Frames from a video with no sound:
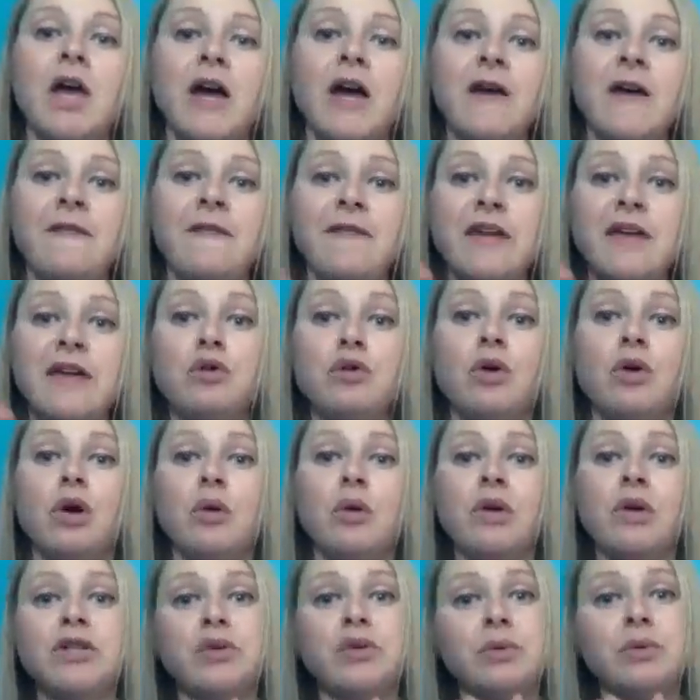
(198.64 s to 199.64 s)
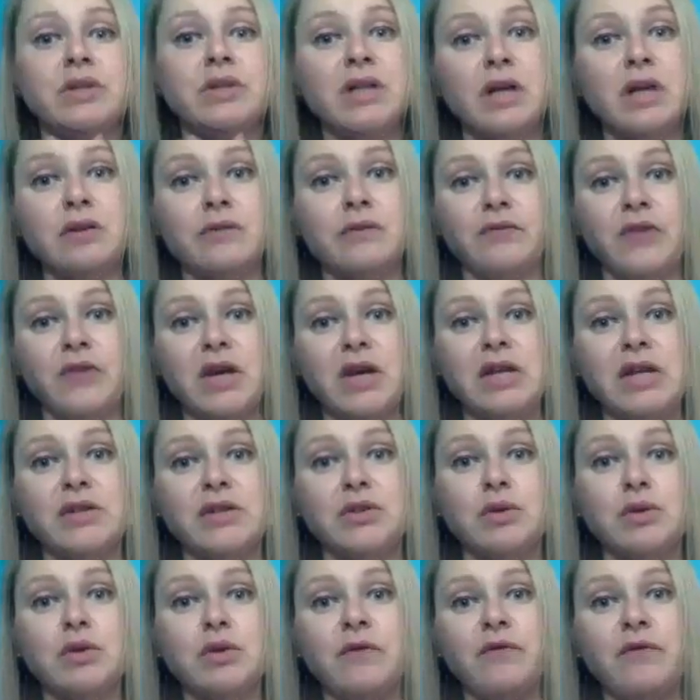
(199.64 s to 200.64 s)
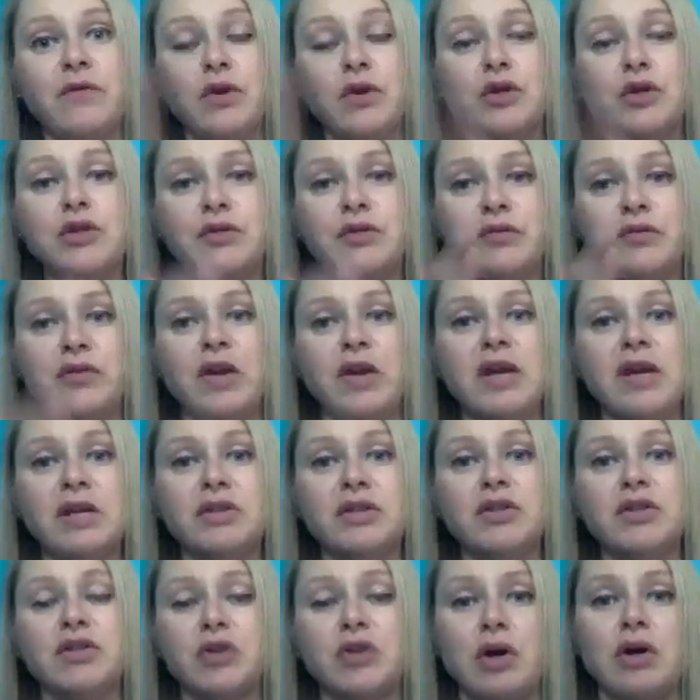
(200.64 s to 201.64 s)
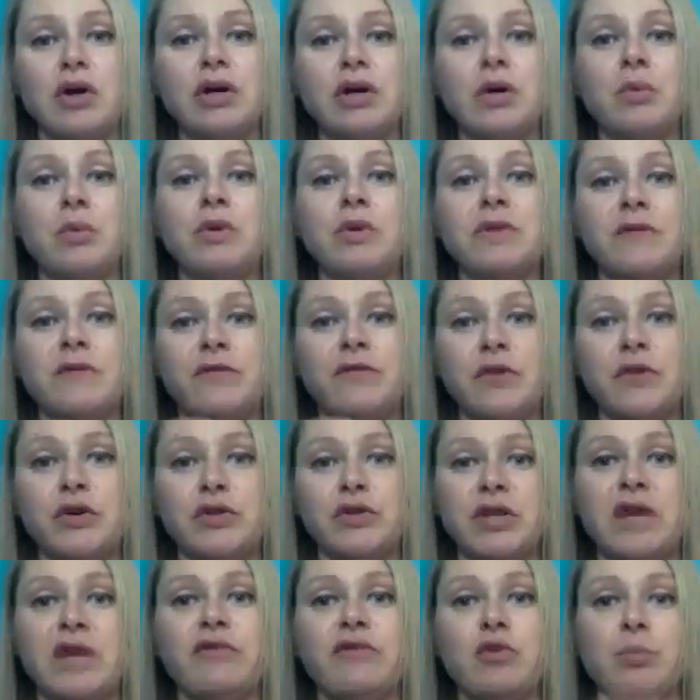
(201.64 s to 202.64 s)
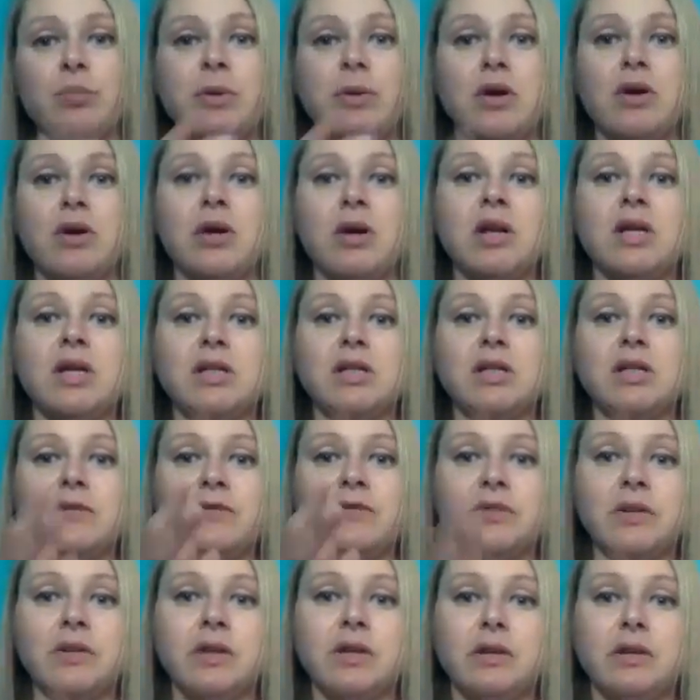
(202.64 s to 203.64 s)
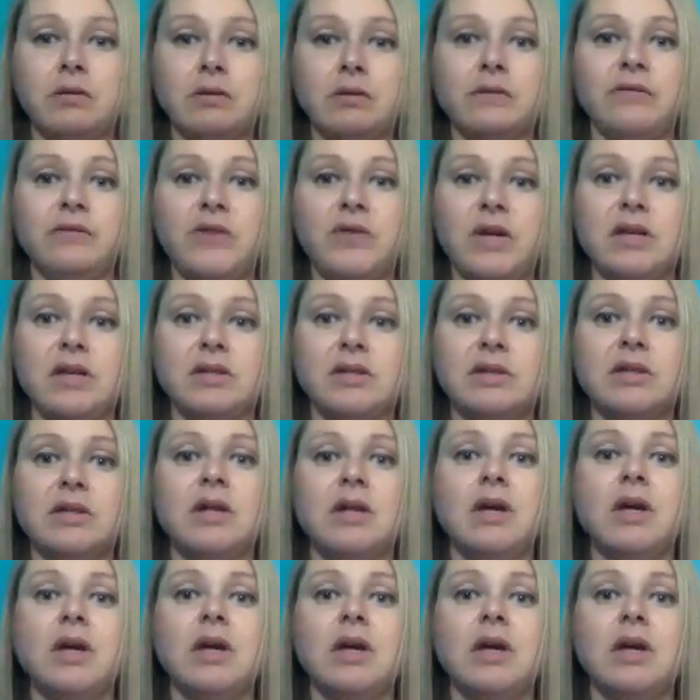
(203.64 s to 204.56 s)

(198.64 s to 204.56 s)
And then you go into another phase. So the first phase, starting with the first day of your period, is the follicular phase.